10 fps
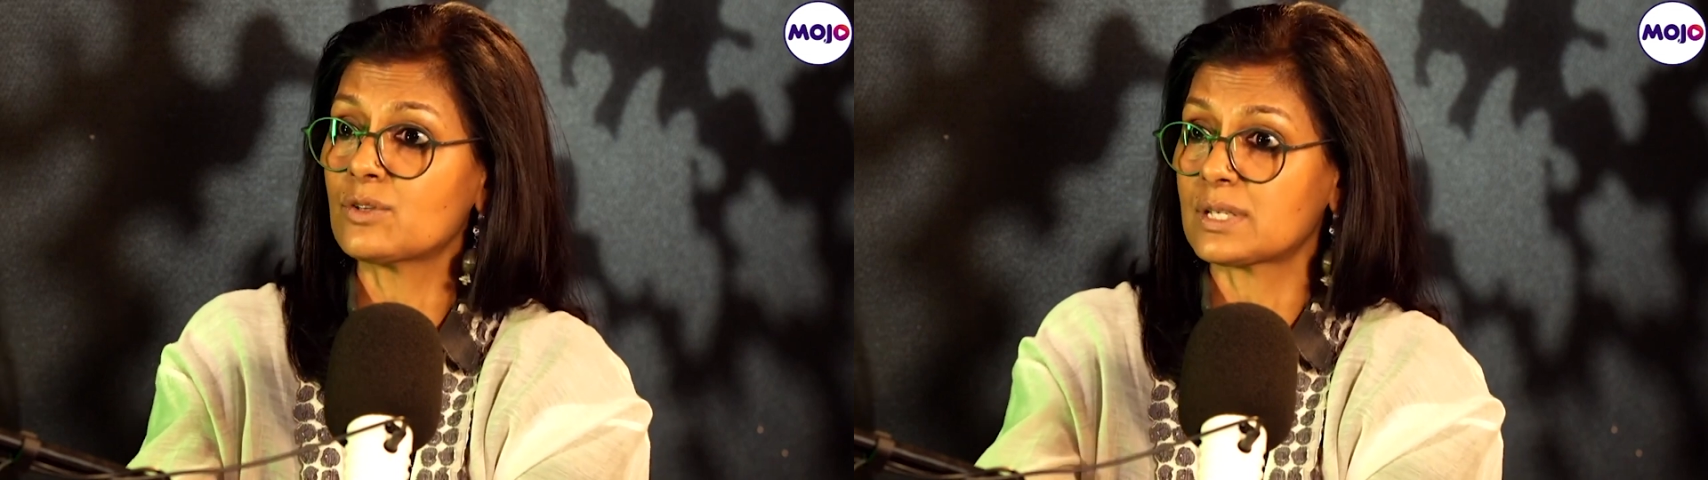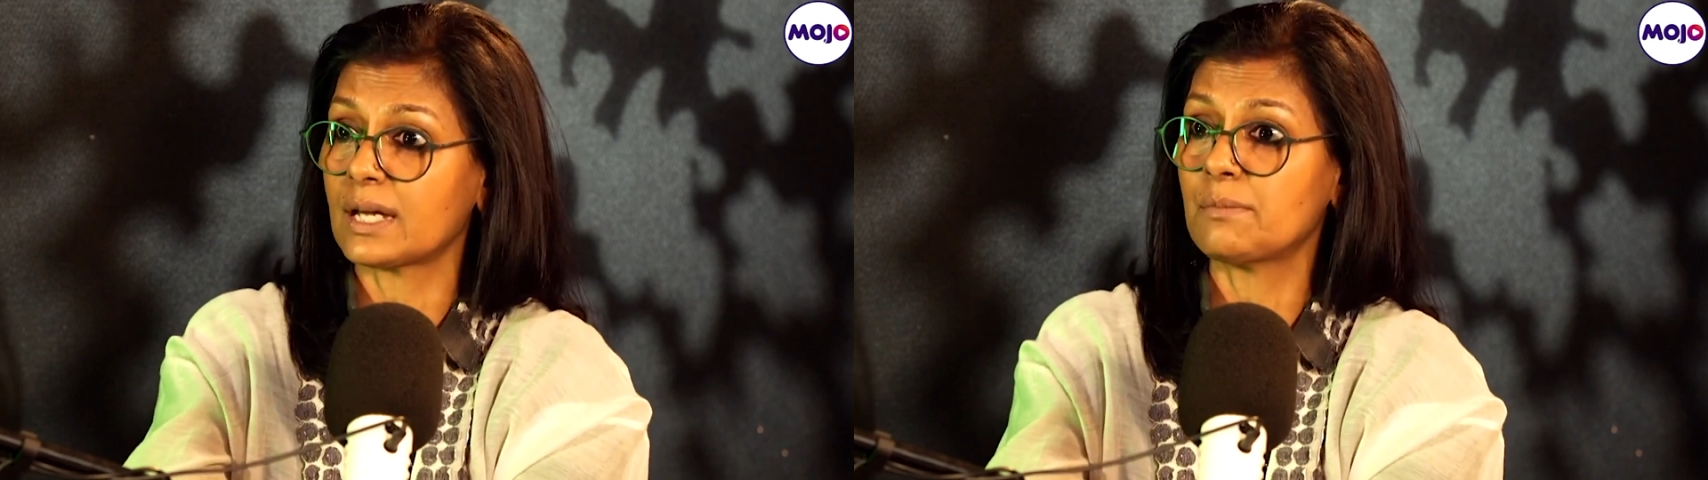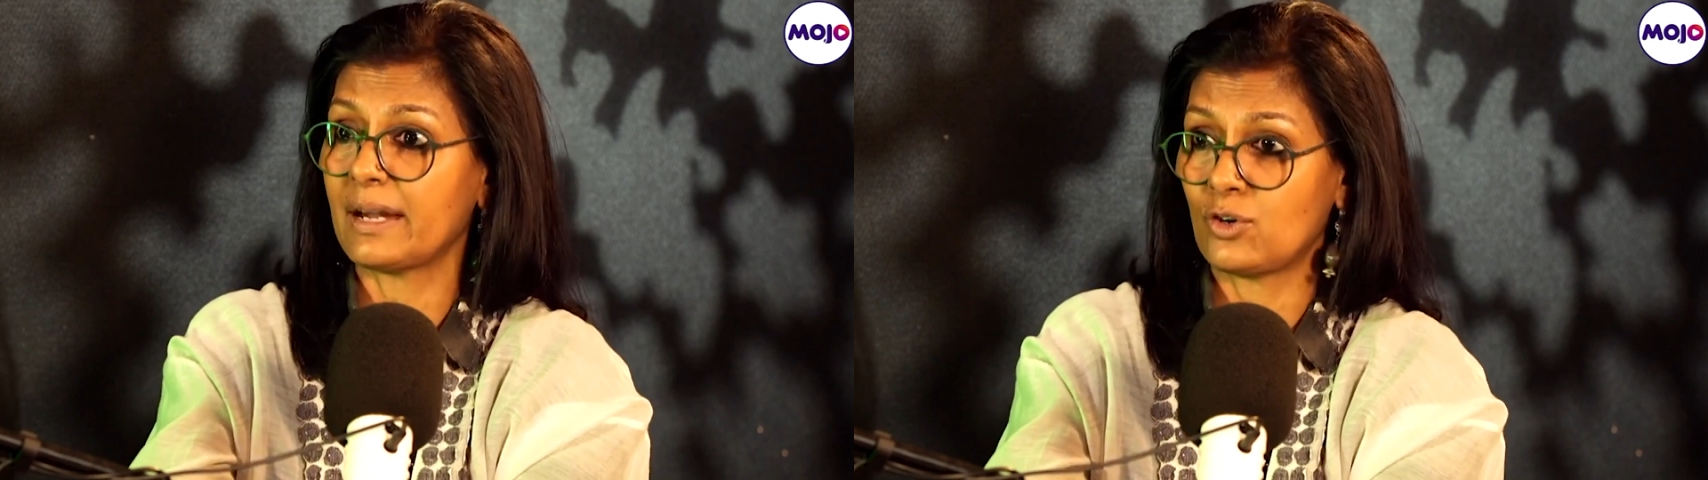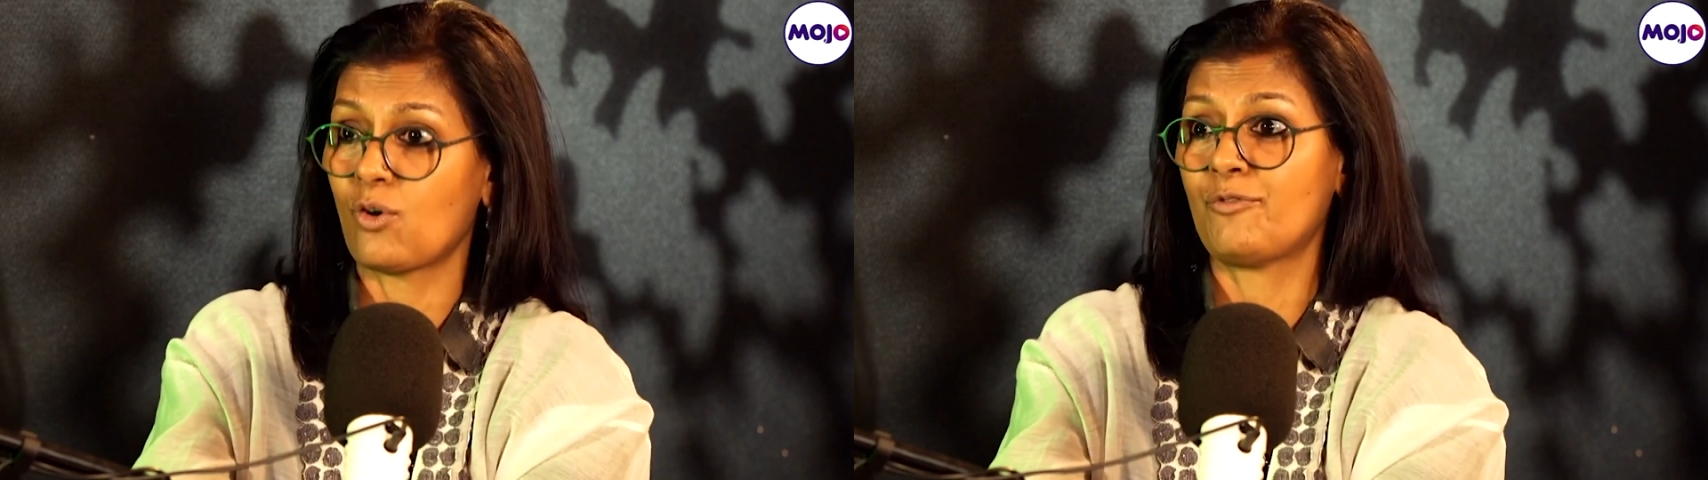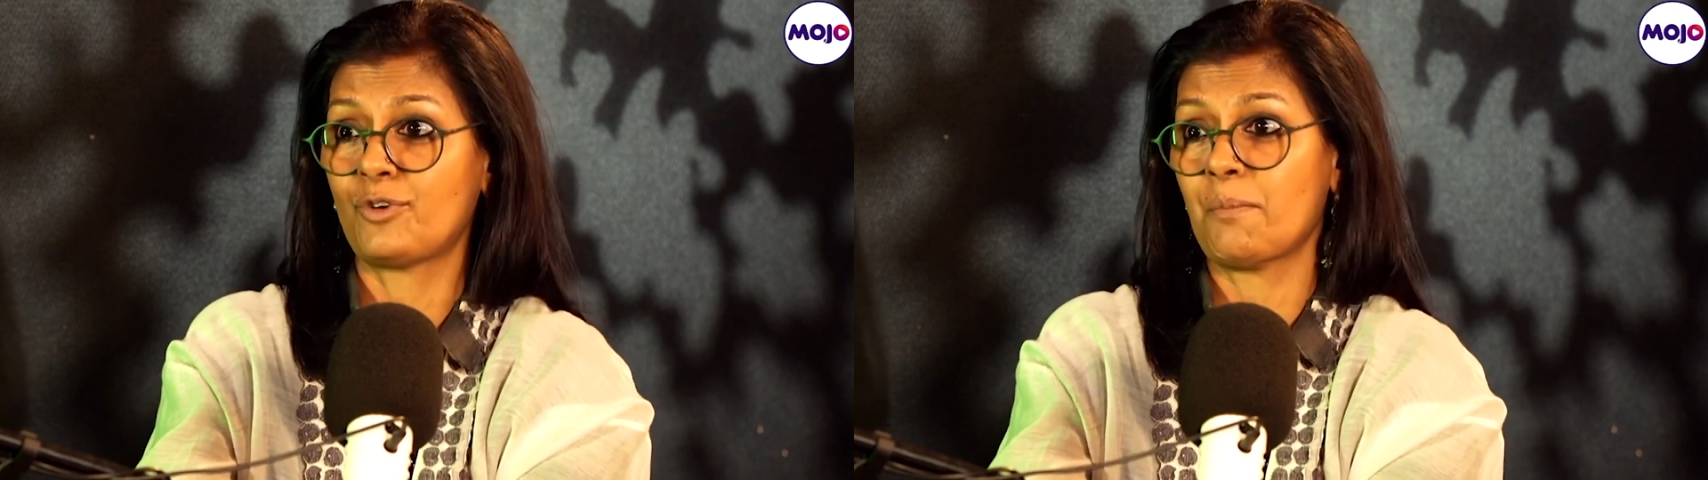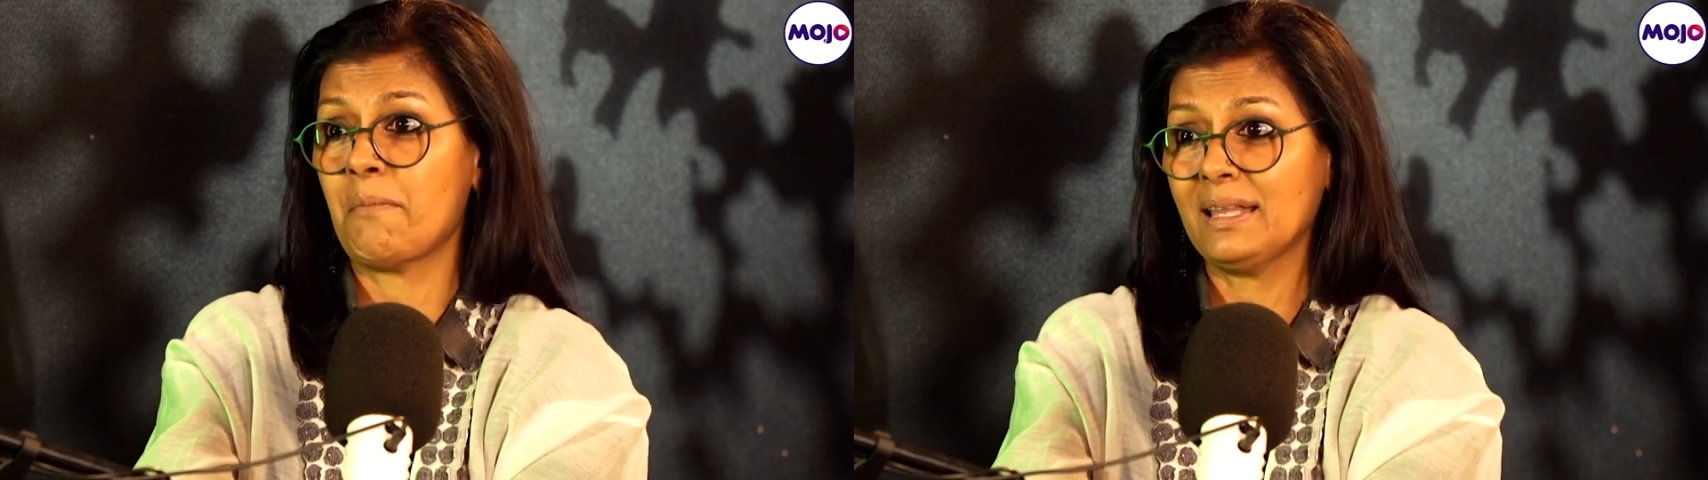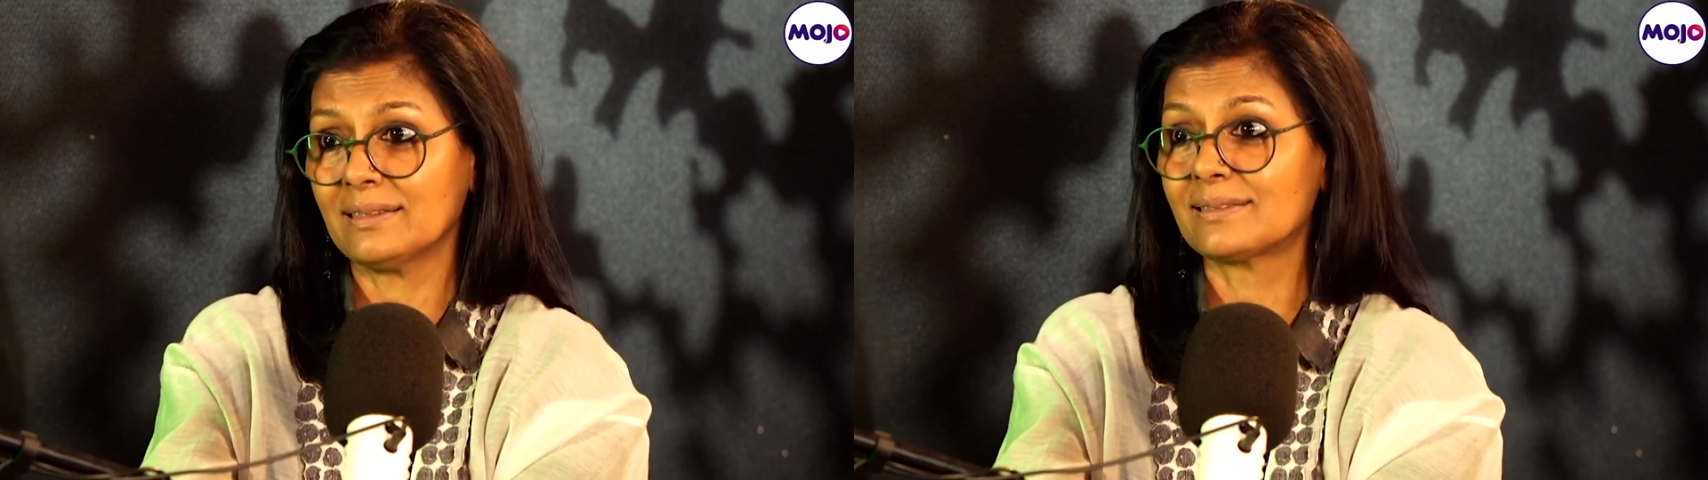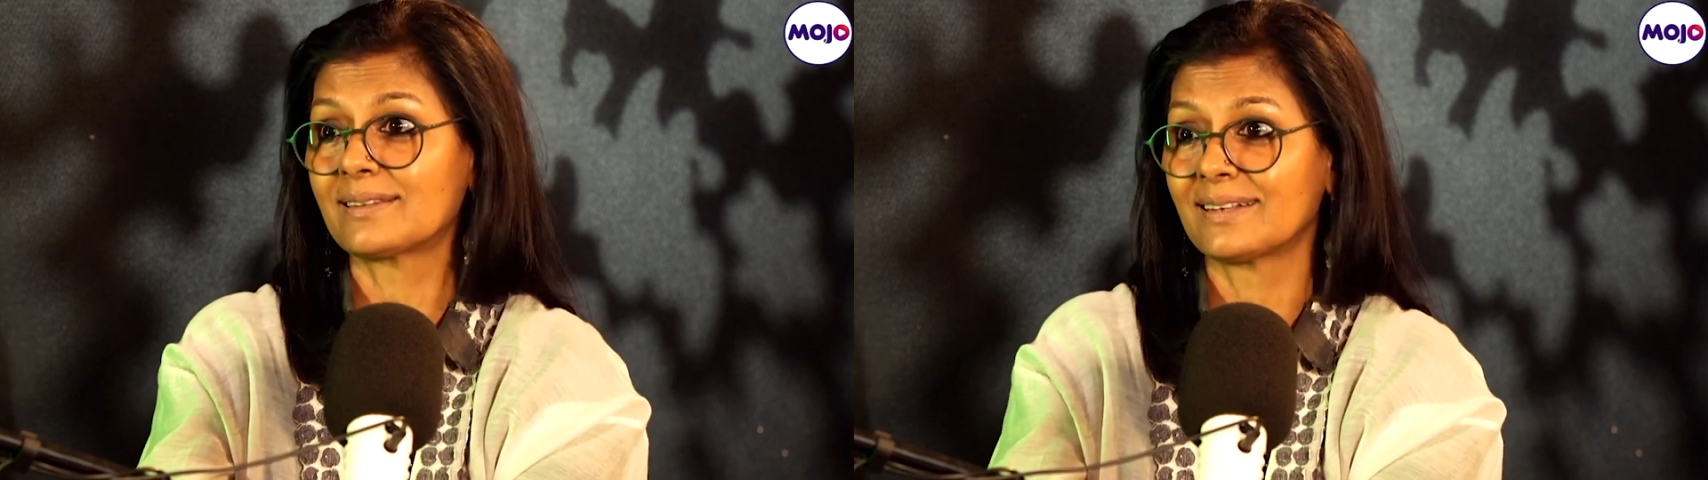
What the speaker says: outside my door for a month.